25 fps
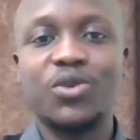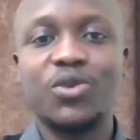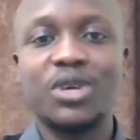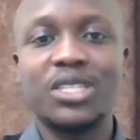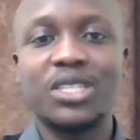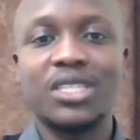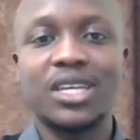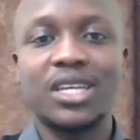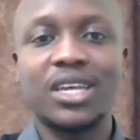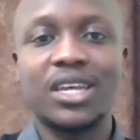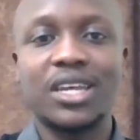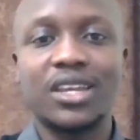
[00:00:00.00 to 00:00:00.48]
you
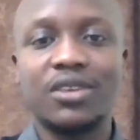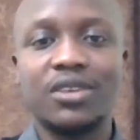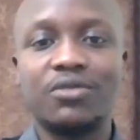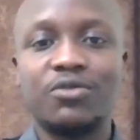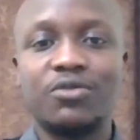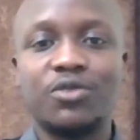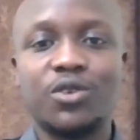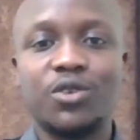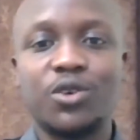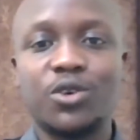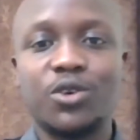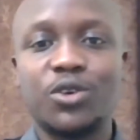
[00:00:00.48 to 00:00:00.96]
once again
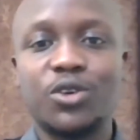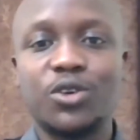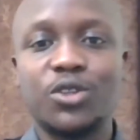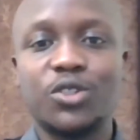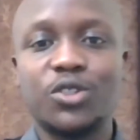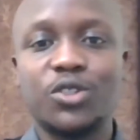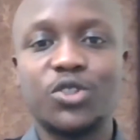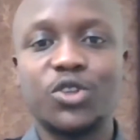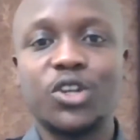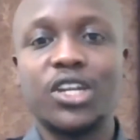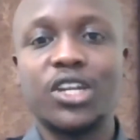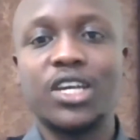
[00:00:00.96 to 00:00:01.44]
for
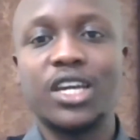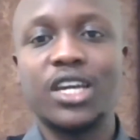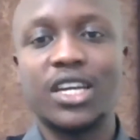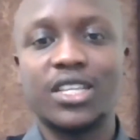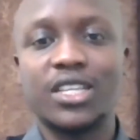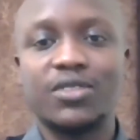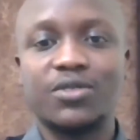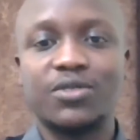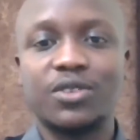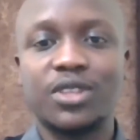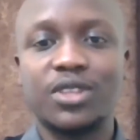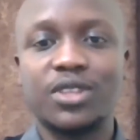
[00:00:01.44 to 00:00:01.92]
joining
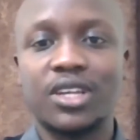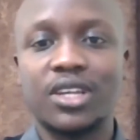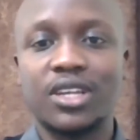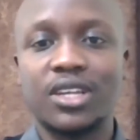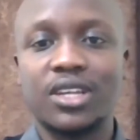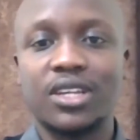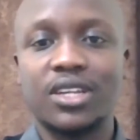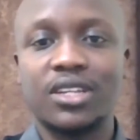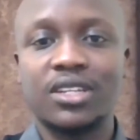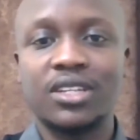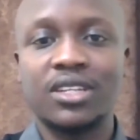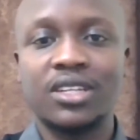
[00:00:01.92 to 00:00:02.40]
us for
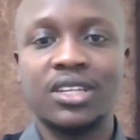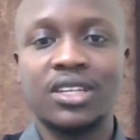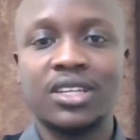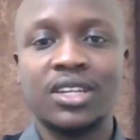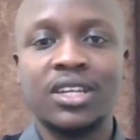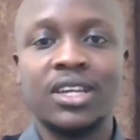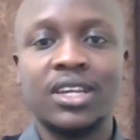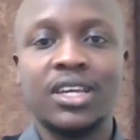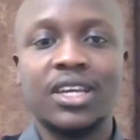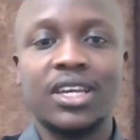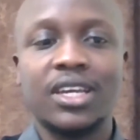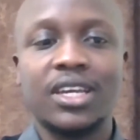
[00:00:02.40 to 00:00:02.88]
the
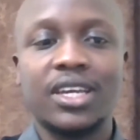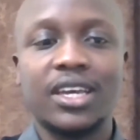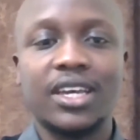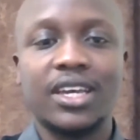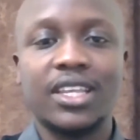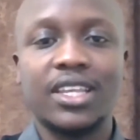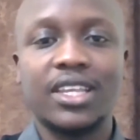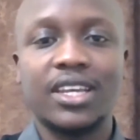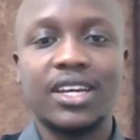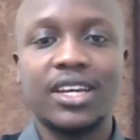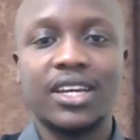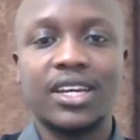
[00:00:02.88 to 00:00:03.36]

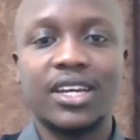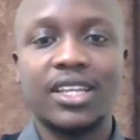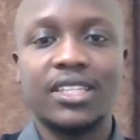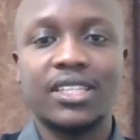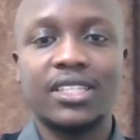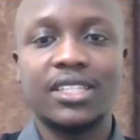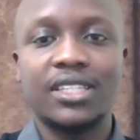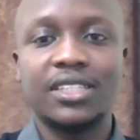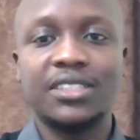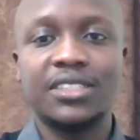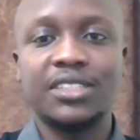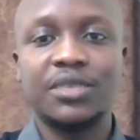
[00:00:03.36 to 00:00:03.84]
Kenya
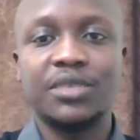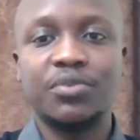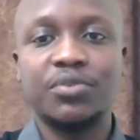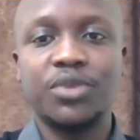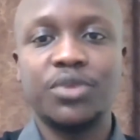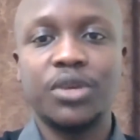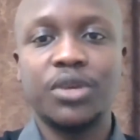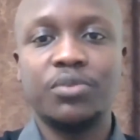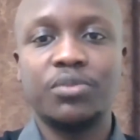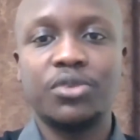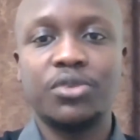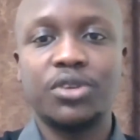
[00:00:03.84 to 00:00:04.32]

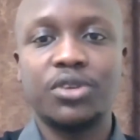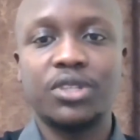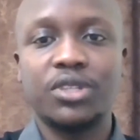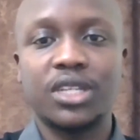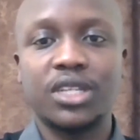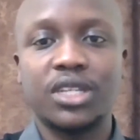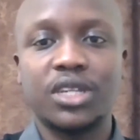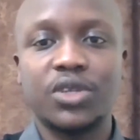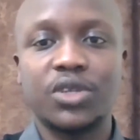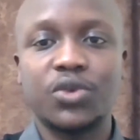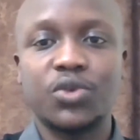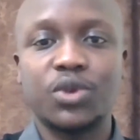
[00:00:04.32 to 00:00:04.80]
SLCP
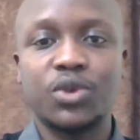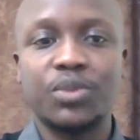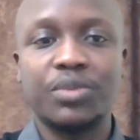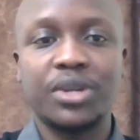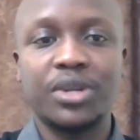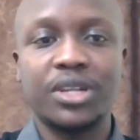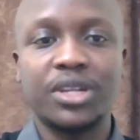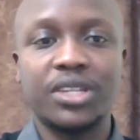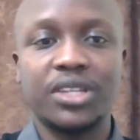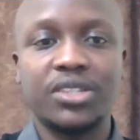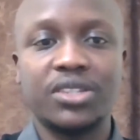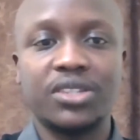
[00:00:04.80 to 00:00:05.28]
project
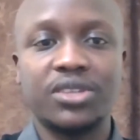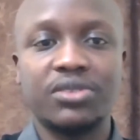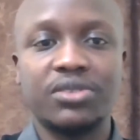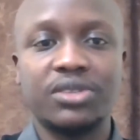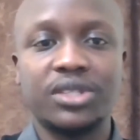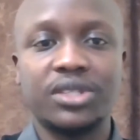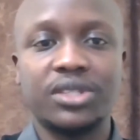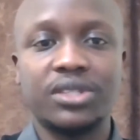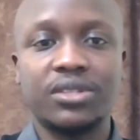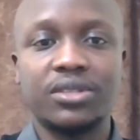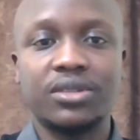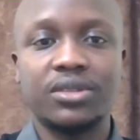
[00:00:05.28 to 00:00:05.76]
webinar
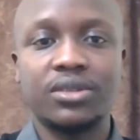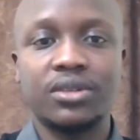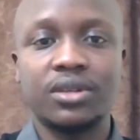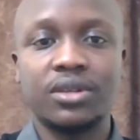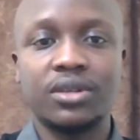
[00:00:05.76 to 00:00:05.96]
series.